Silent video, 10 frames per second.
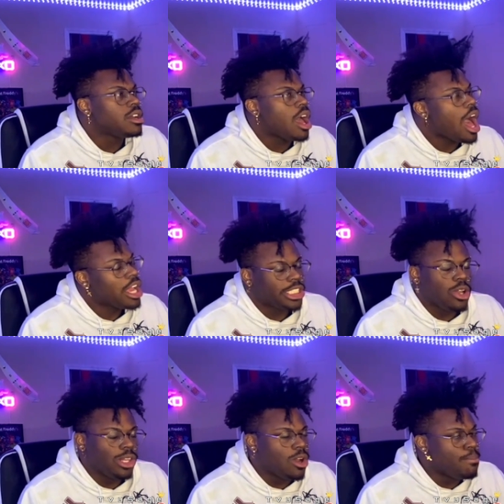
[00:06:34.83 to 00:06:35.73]
I
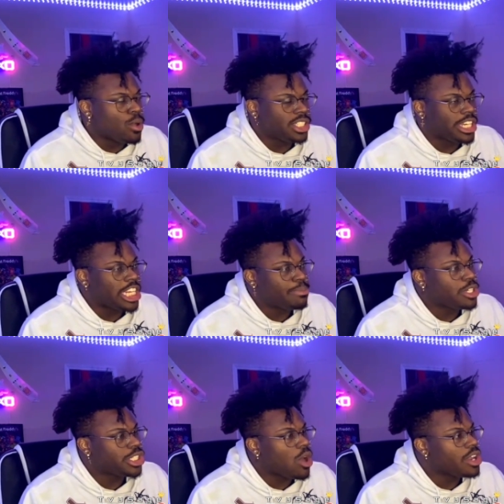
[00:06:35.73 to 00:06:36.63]
still love boy Shanks, but
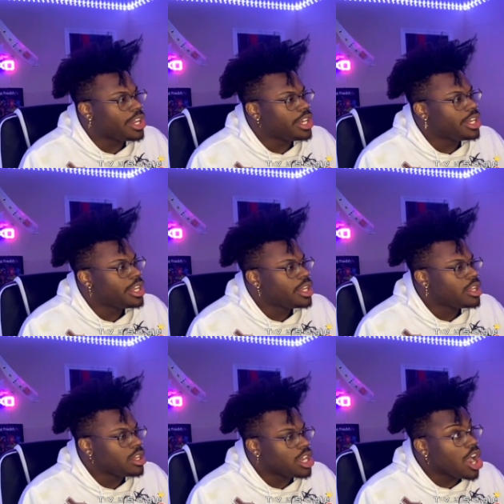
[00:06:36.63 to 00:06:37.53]
it's all good
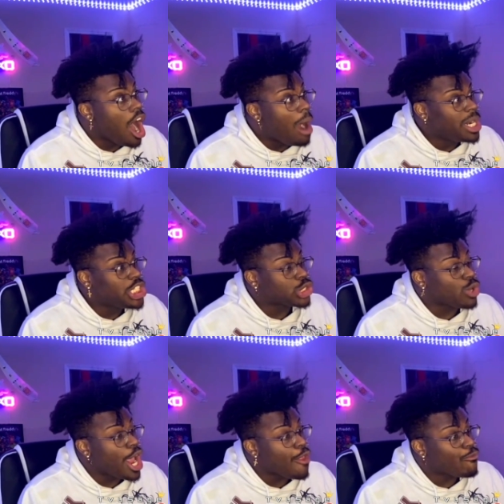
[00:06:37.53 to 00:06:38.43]
gone. He's
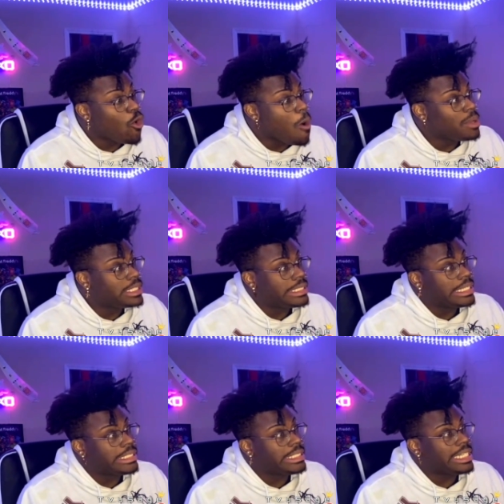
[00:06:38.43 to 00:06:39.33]
transforming at
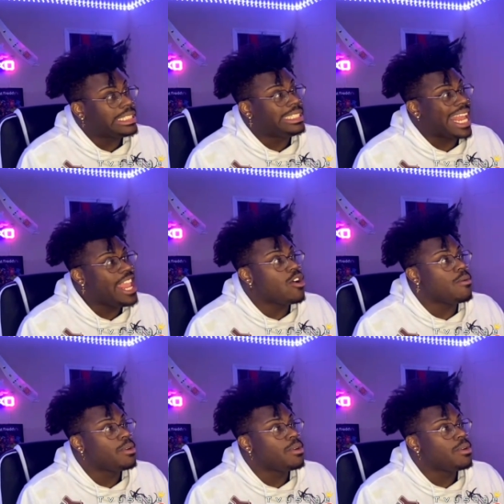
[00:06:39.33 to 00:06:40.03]
616.